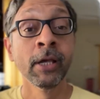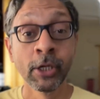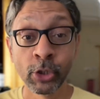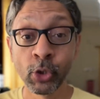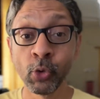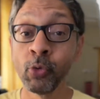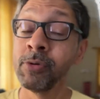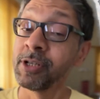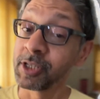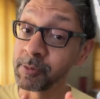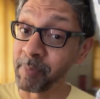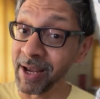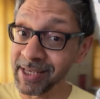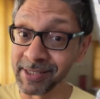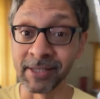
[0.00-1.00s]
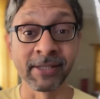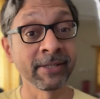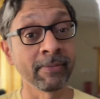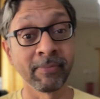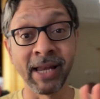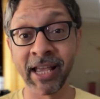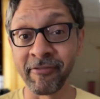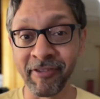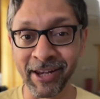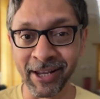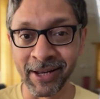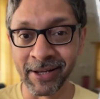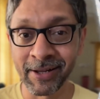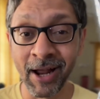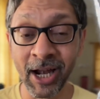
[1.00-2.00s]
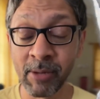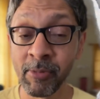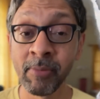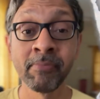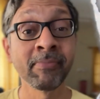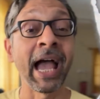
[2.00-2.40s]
Two, spices like fennel and cardamom